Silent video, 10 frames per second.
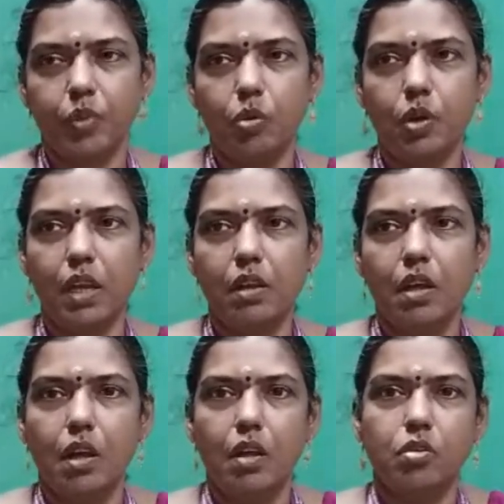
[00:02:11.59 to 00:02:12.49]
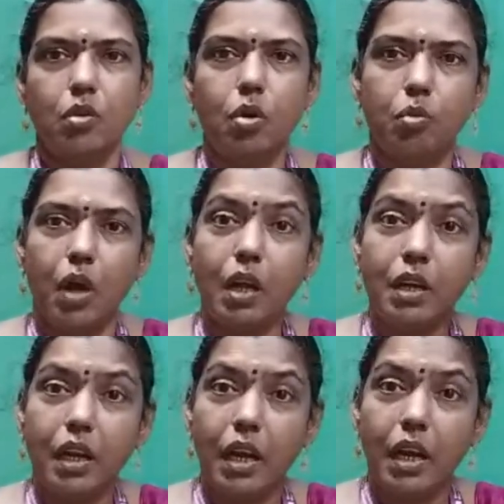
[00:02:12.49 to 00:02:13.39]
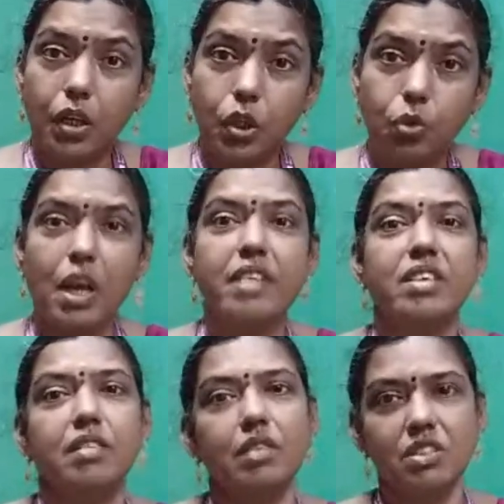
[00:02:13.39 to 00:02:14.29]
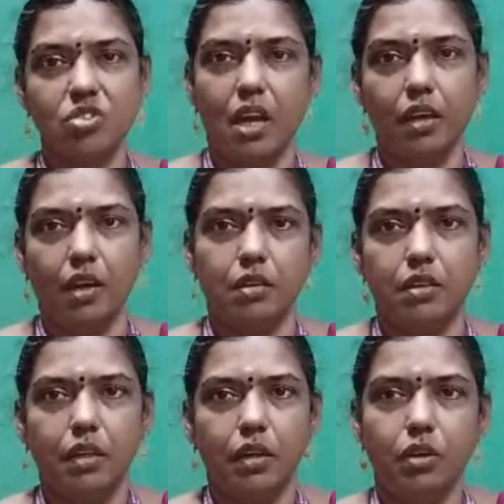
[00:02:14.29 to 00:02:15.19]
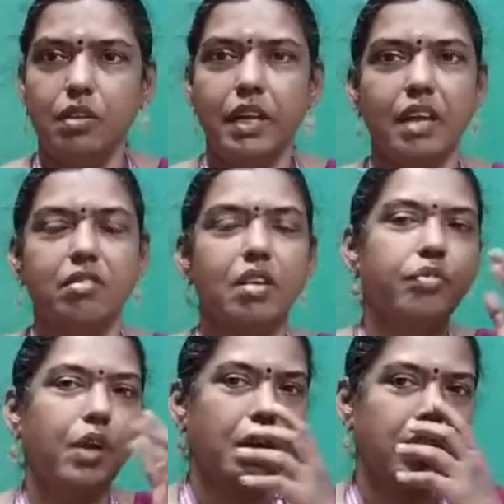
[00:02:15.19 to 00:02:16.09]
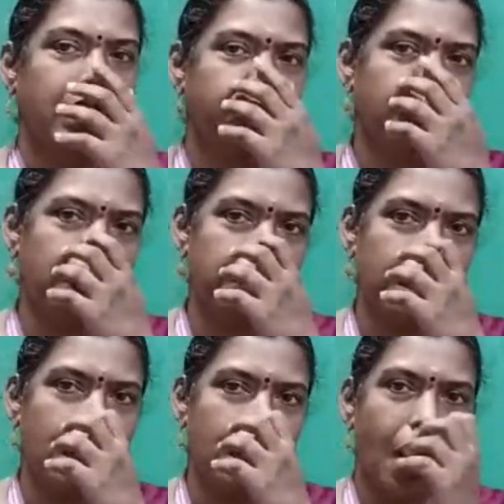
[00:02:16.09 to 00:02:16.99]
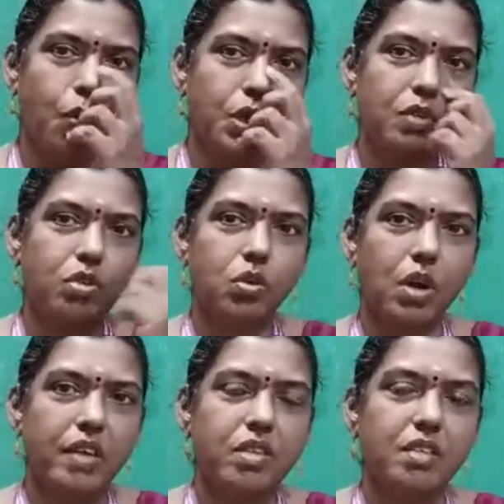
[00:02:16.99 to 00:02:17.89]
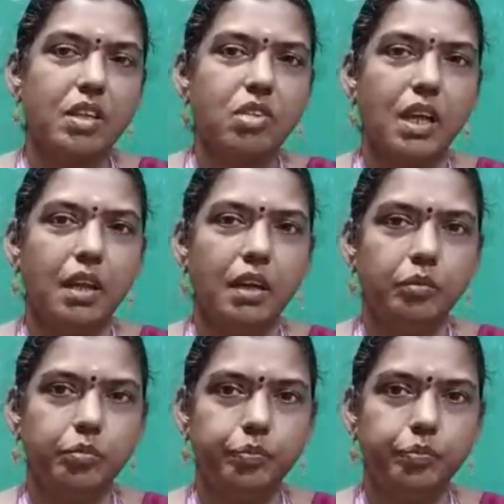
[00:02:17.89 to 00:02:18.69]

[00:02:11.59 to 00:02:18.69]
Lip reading: Okay. So, and utilizing the channel. In the case of FTMA, how it is utilizing the channel?